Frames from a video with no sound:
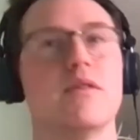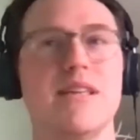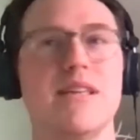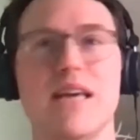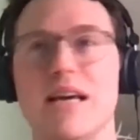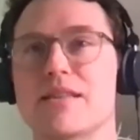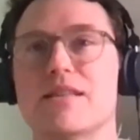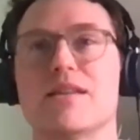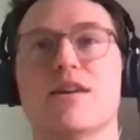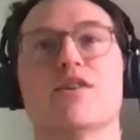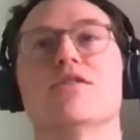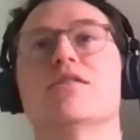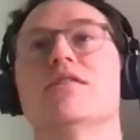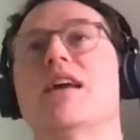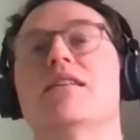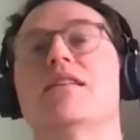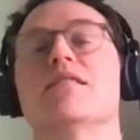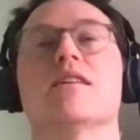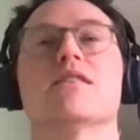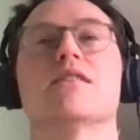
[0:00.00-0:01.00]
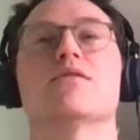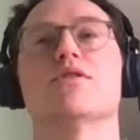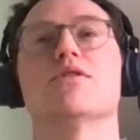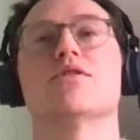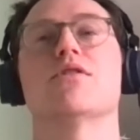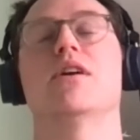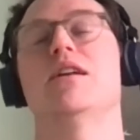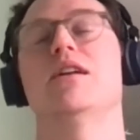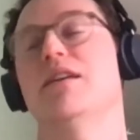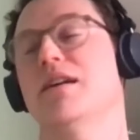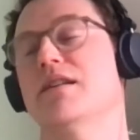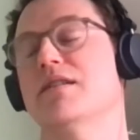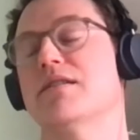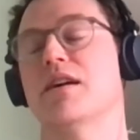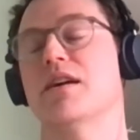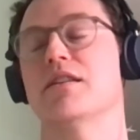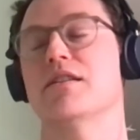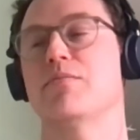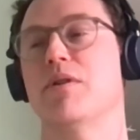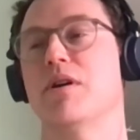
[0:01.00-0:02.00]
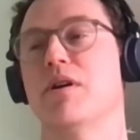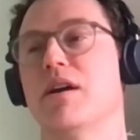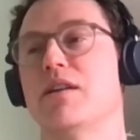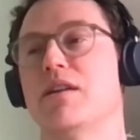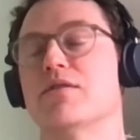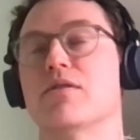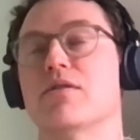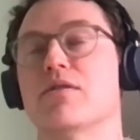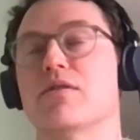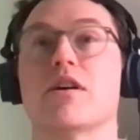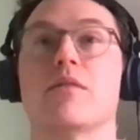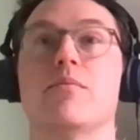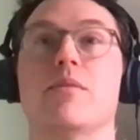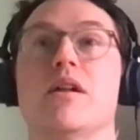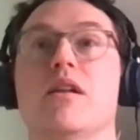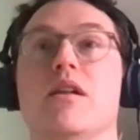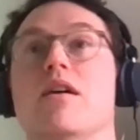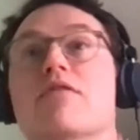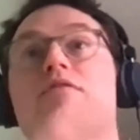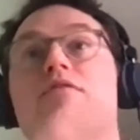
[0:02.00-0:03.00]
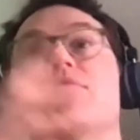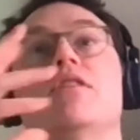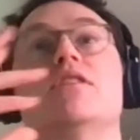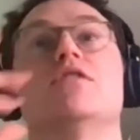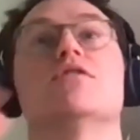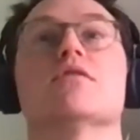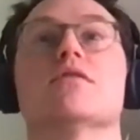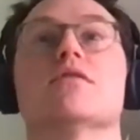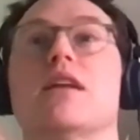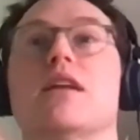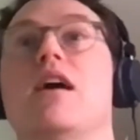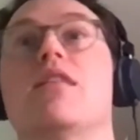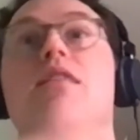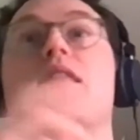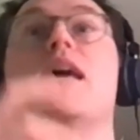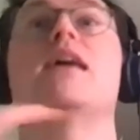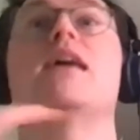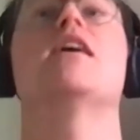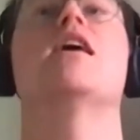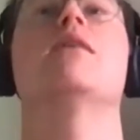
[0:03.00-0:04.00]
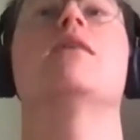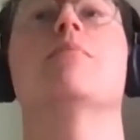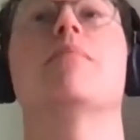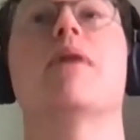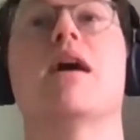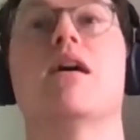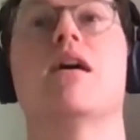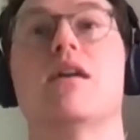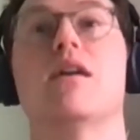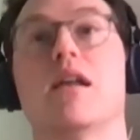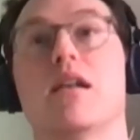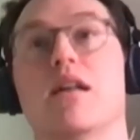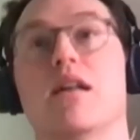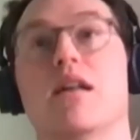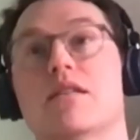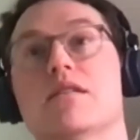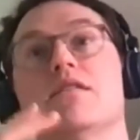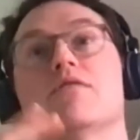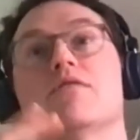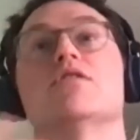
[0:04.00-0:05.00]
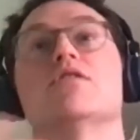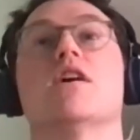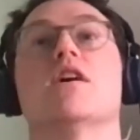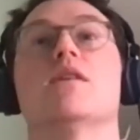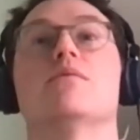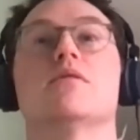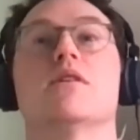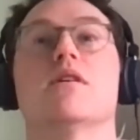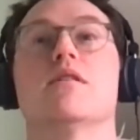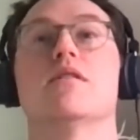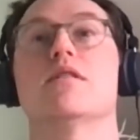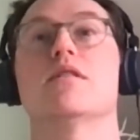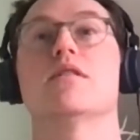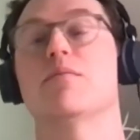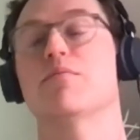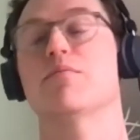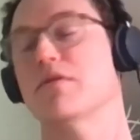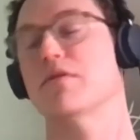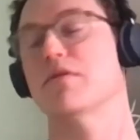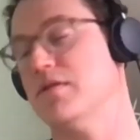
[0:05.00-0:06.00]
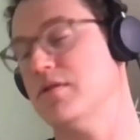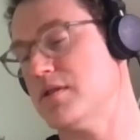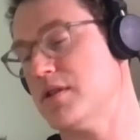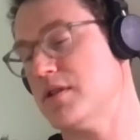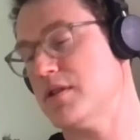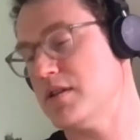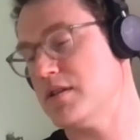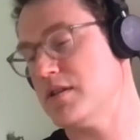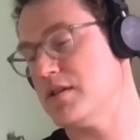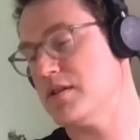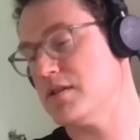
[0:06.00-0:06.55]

Yes, there are data sets with training data sets, but it's really going to be along features and how they came about and like the different jobs that produce this.